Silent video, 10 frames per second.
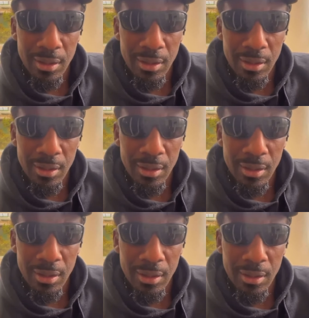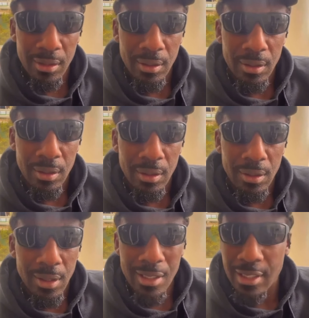Let's keep going.
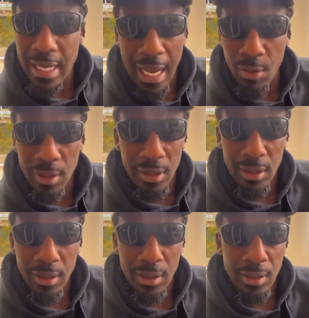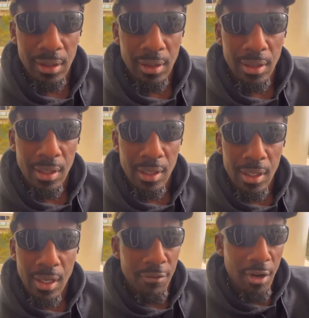That's cowardly.
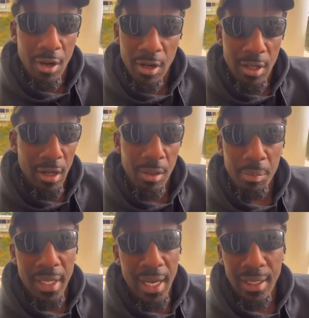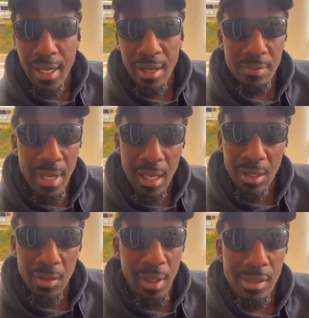And for all y'all Black Lives
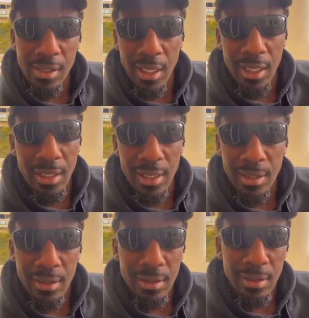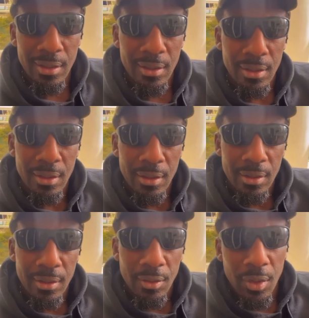Matter who ain't saying nothing,
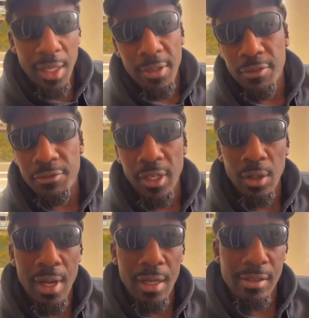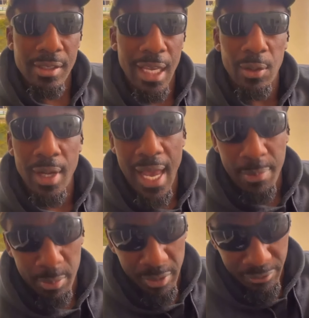well, let me figure out exactly what
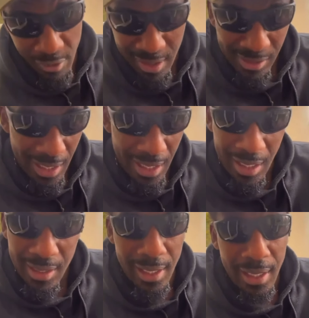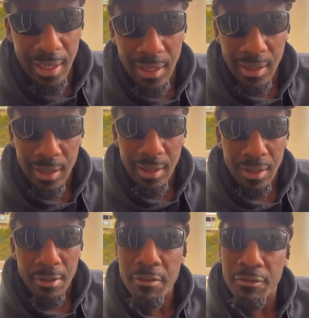happened before I say anything.
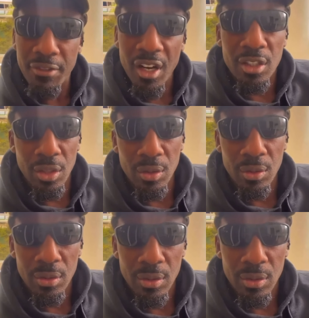Fuck you.